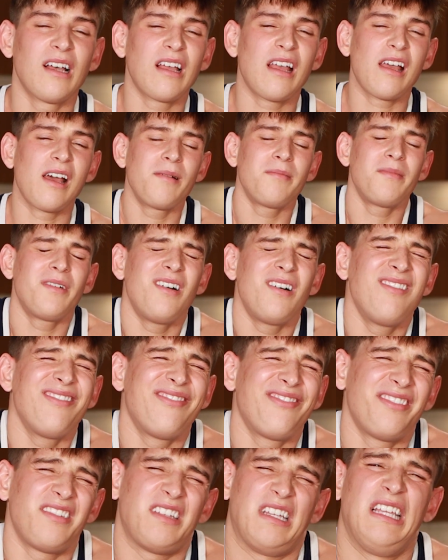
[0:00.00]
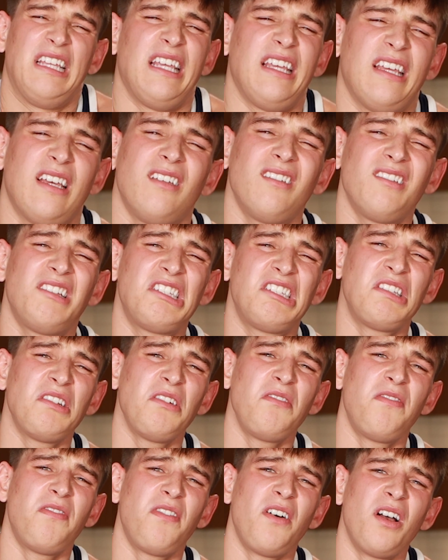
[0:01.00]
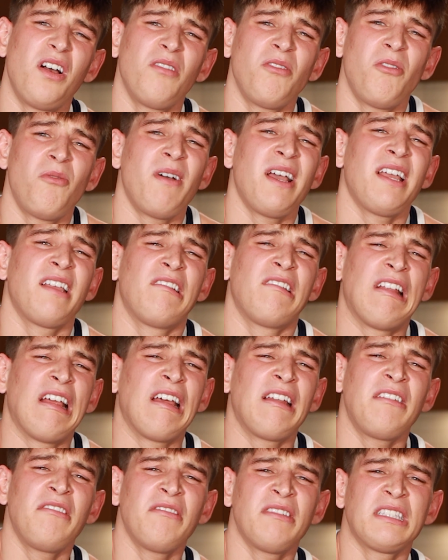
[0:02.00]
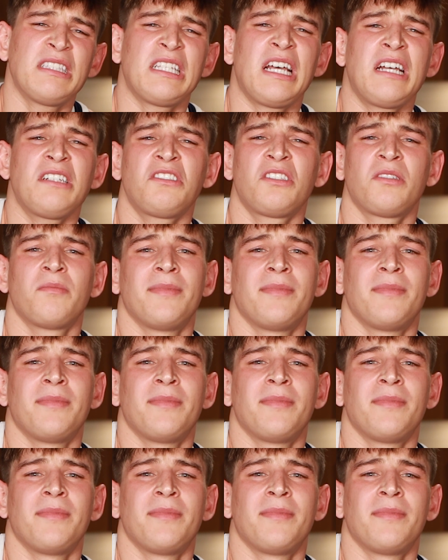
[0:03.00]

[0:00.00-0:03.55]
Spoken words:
Come over here, it's so far away, not even touching